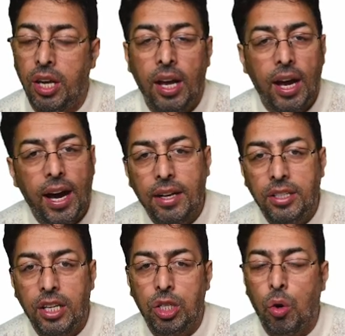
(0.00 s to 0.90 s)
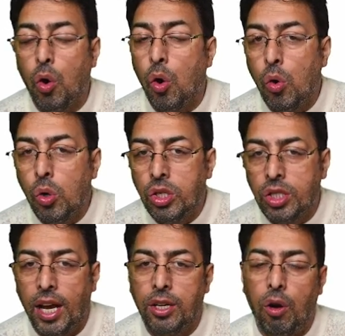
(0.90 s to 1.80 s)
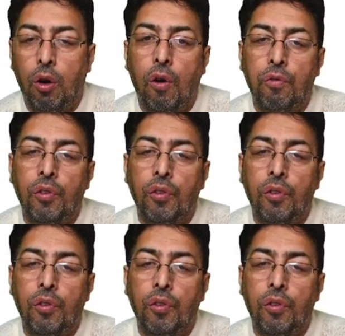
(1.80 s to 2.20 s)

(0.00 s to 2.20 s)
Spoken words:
and there's a whole set of